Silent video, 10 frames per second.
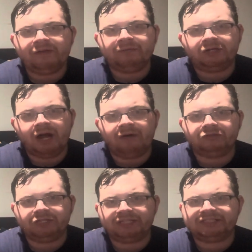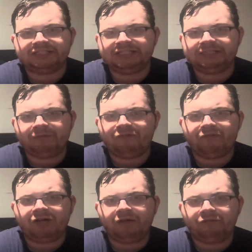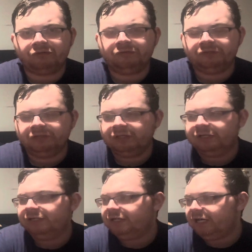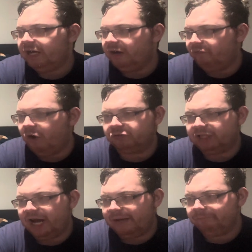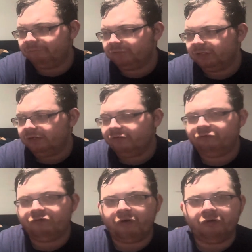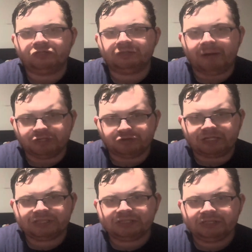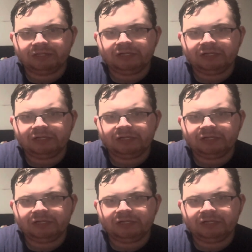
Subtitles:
cover. TX16 is my favorite cover of all time for symmetrics.